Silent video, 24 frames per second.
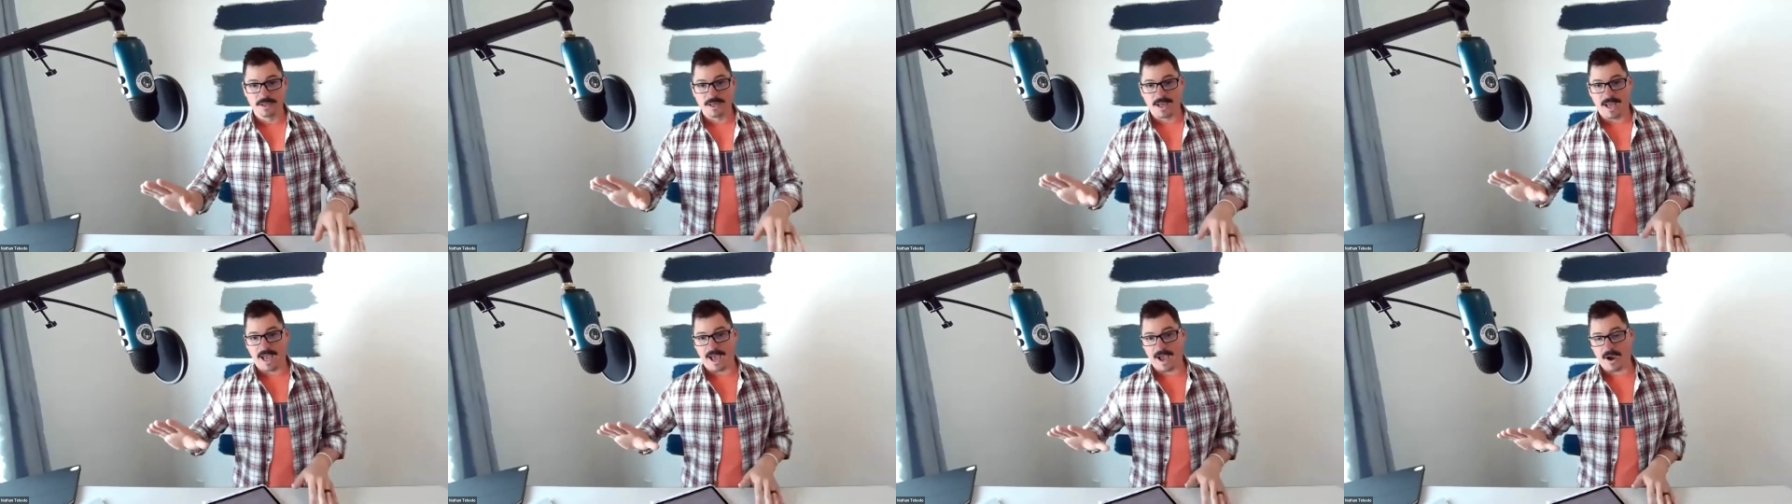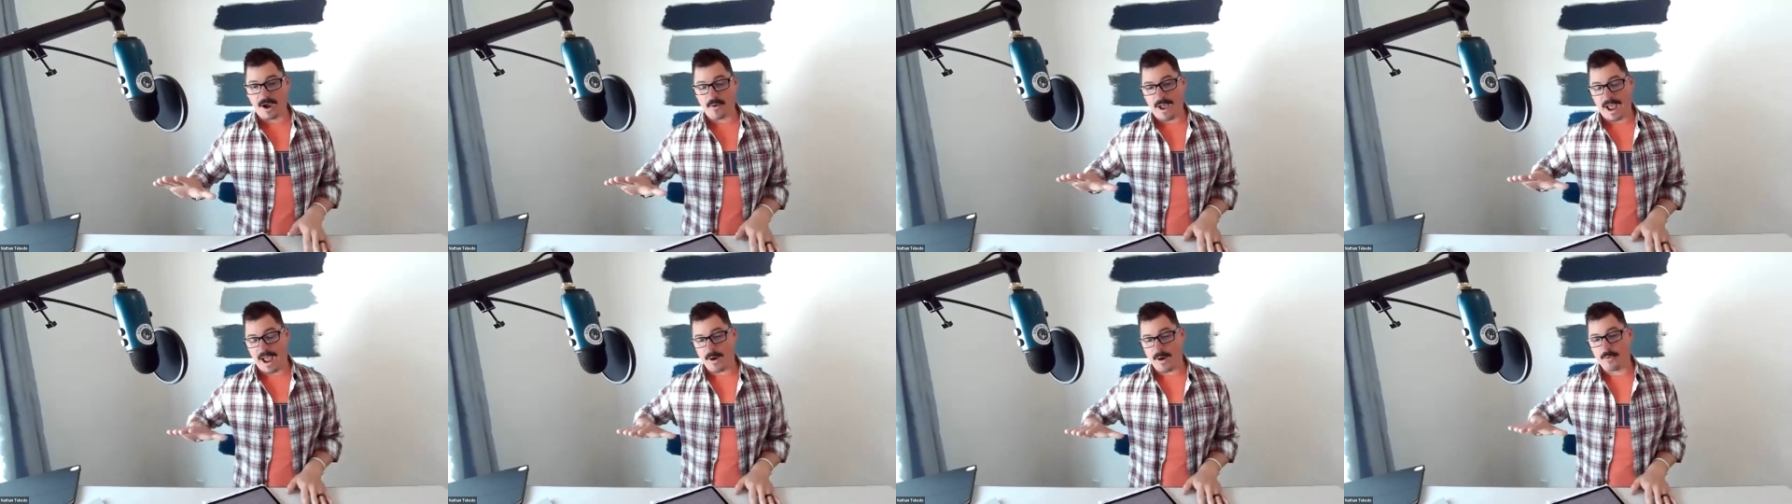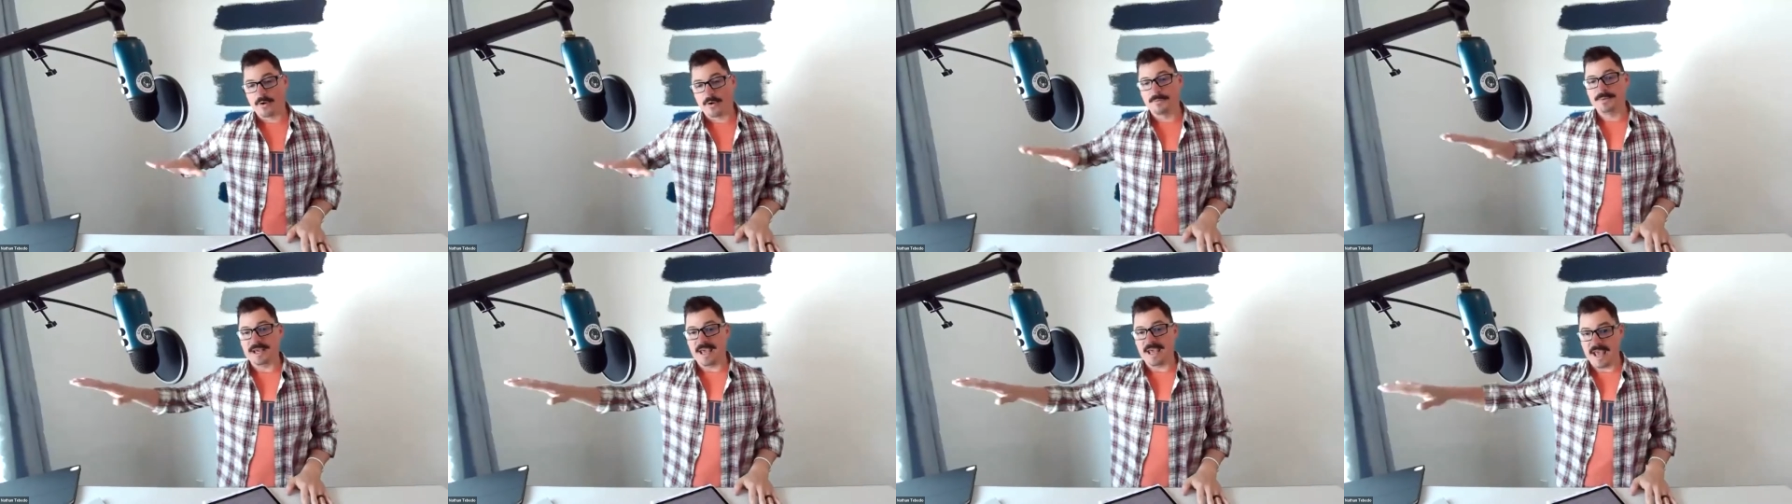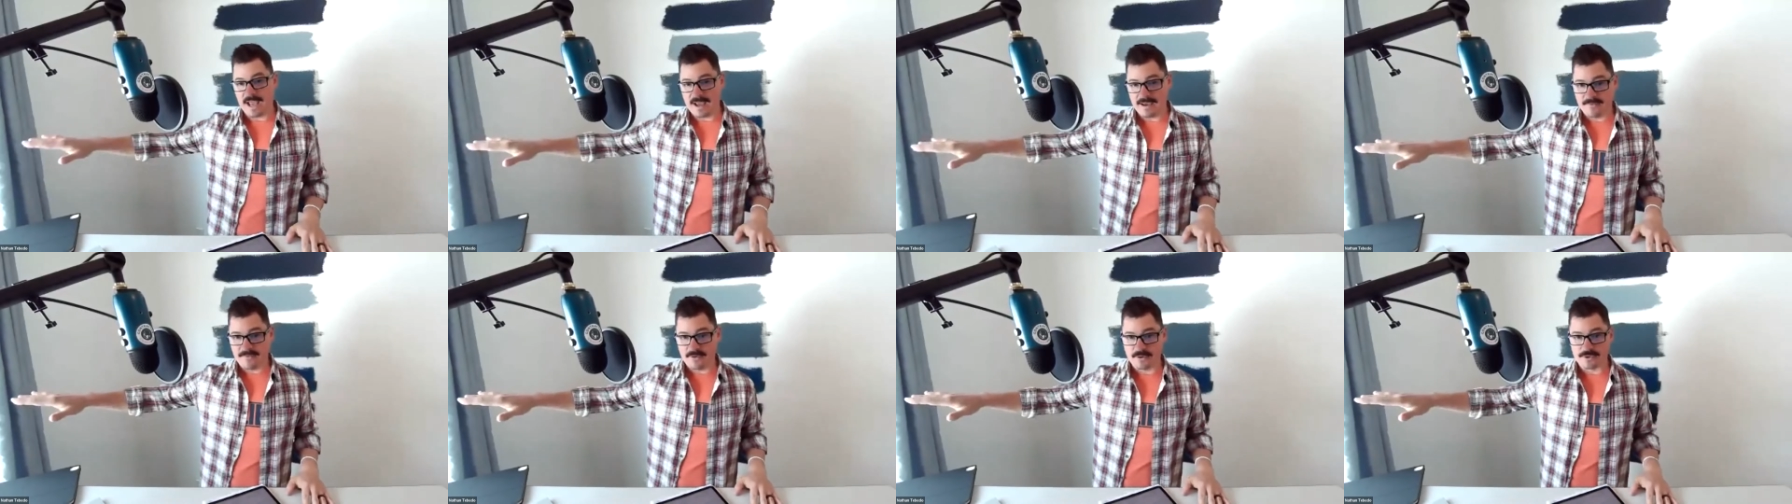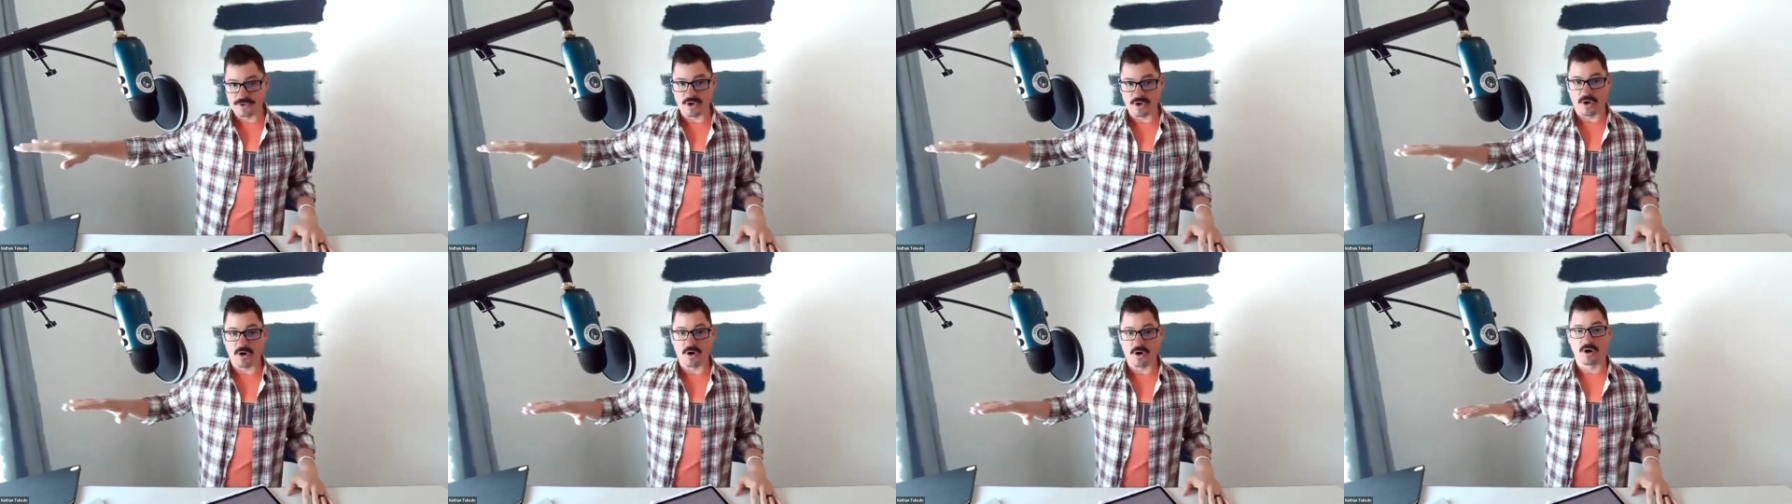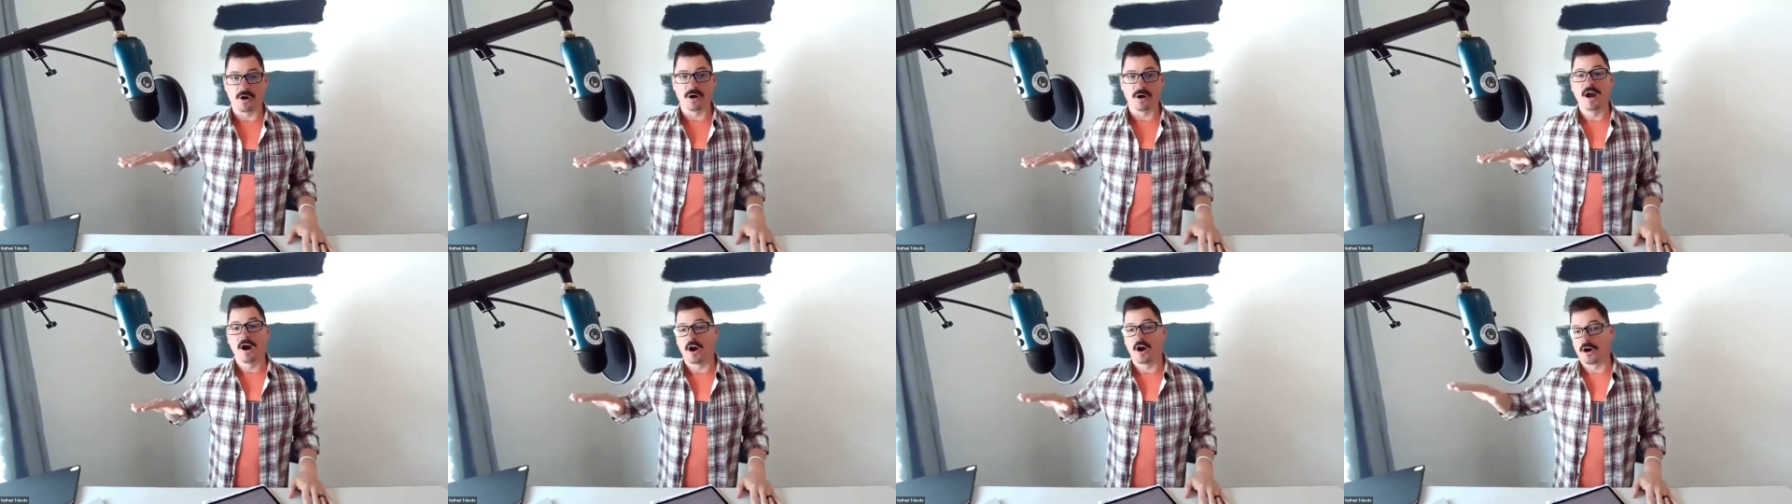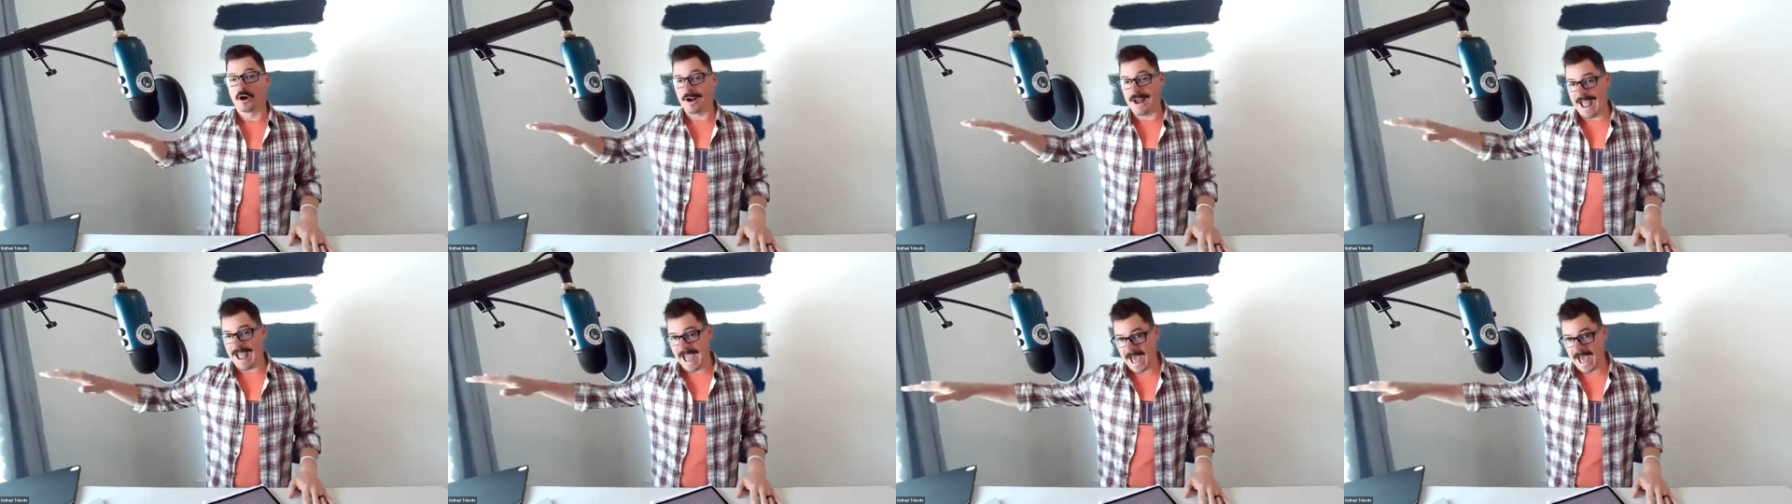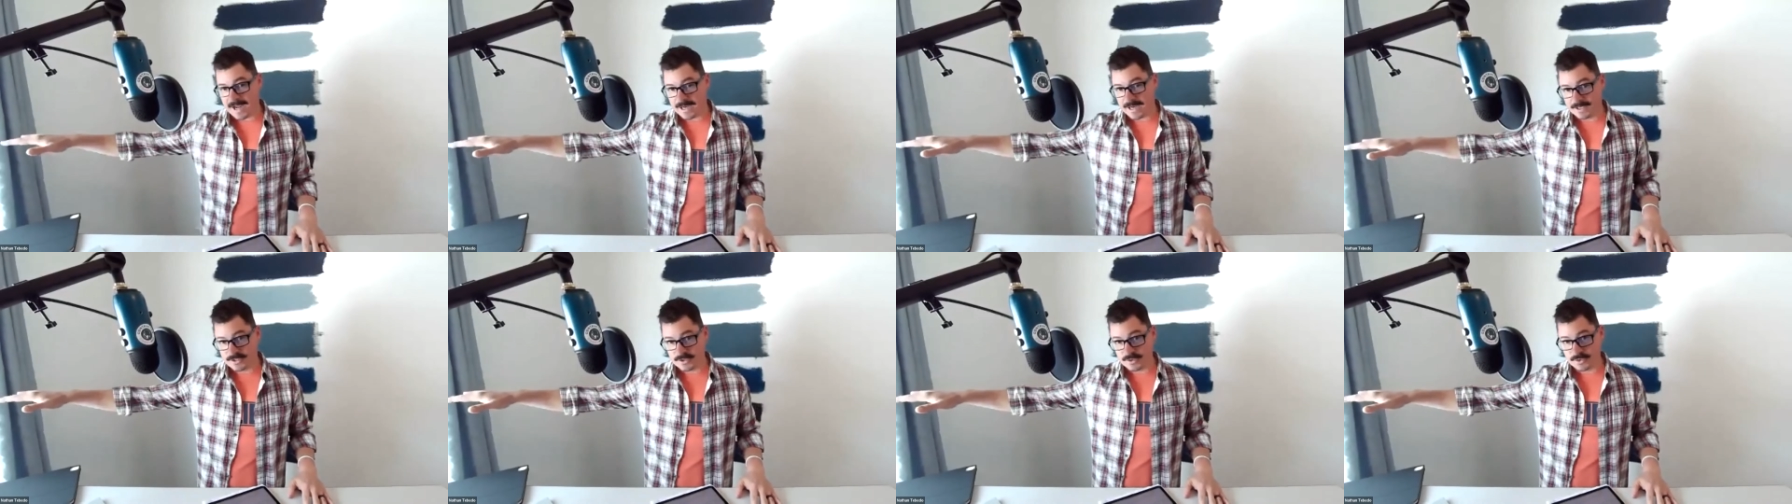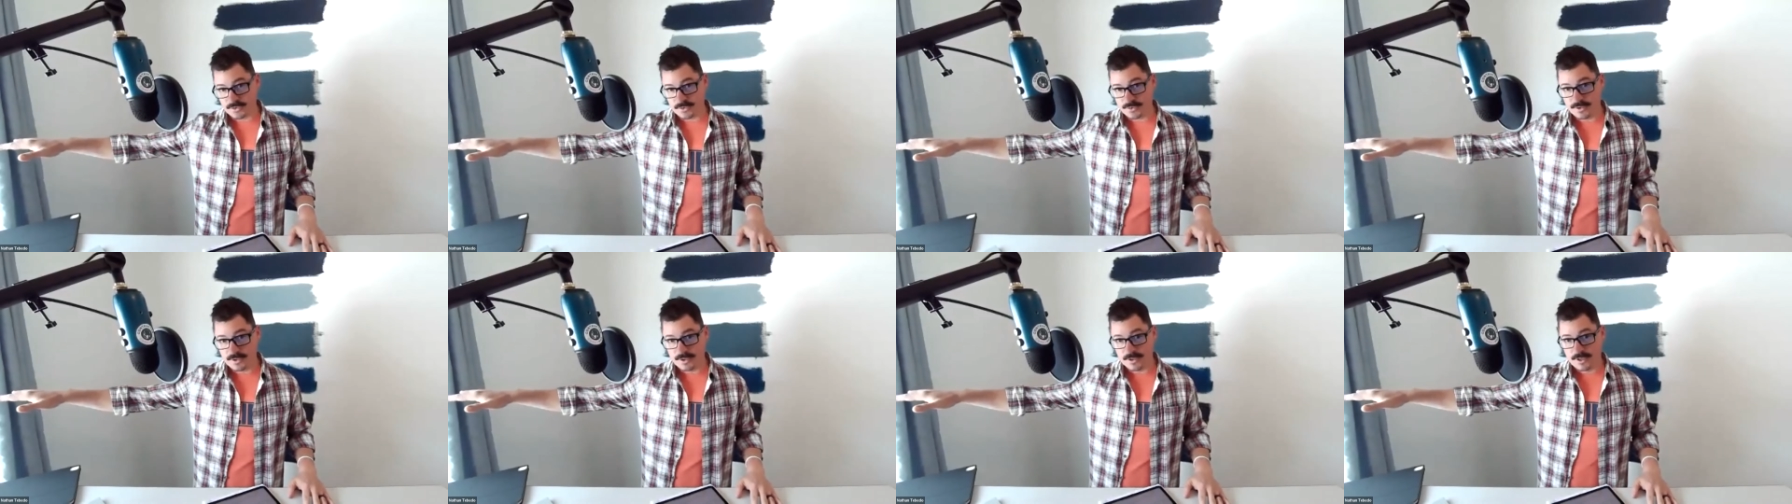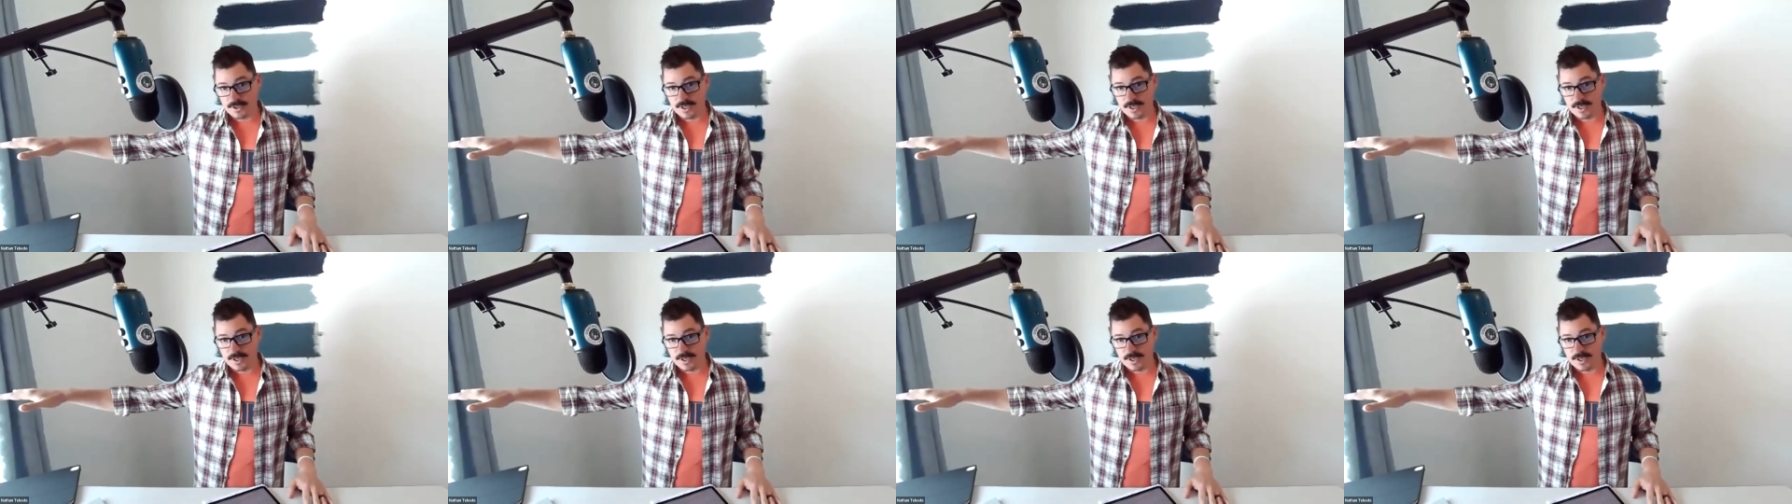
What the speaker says: How our behaviors are, our attitude,